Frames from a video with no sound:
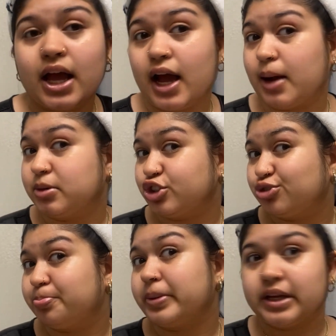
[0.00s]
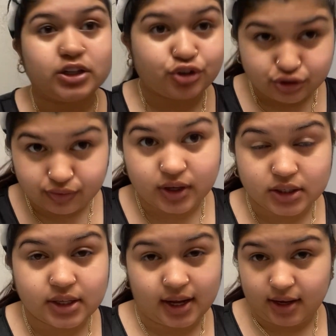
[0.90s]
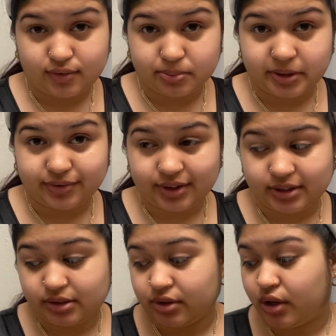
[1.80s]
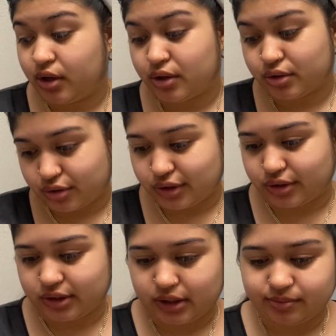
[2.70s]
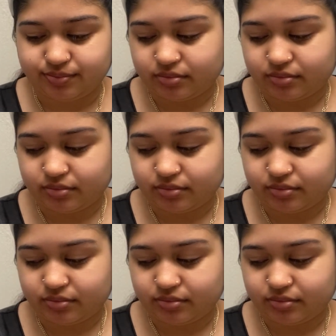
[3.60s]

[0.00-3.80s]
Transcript: how much peach fuzz I have on my face. So there's that.